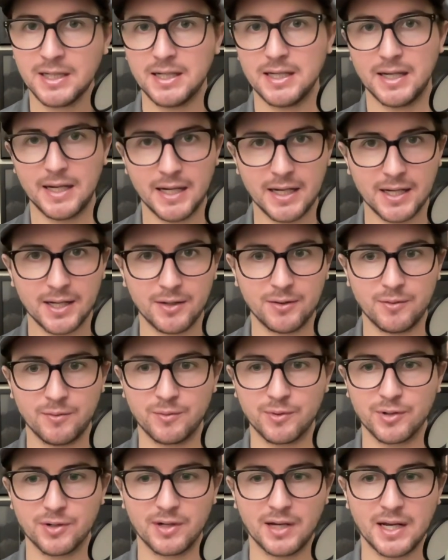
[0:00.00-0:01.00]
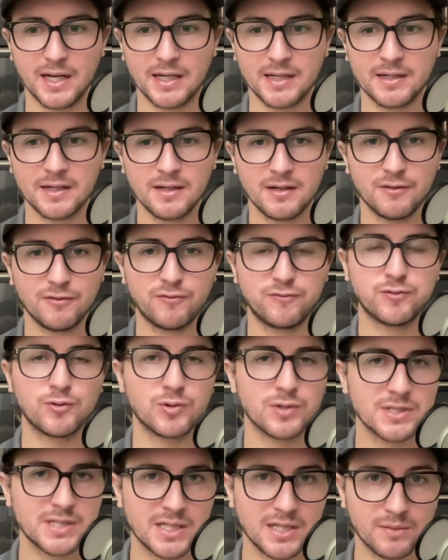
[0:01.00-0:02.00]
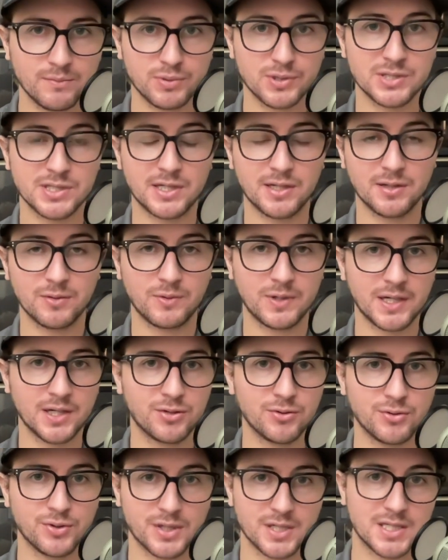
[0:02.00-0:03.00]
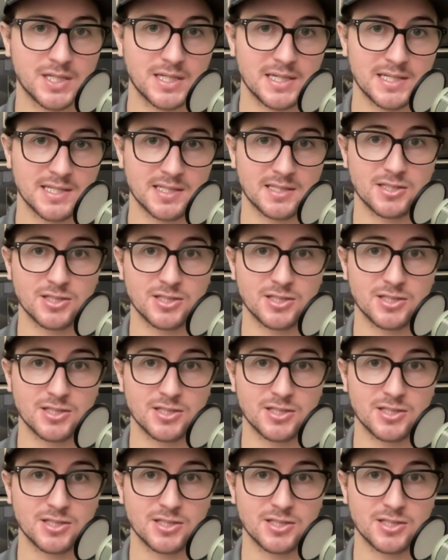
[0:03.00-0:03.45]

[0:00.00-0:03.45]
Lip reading: And we're like 14% of the way through the season.